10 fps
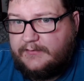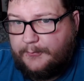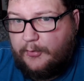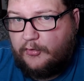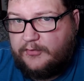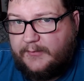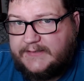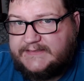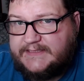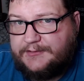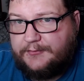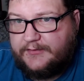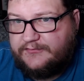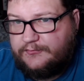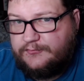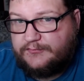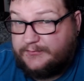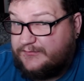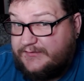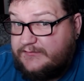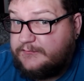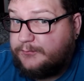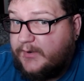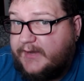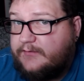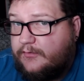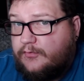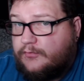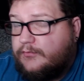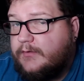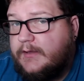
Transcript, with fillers: the Pokemon Center exclusive because this is brand new.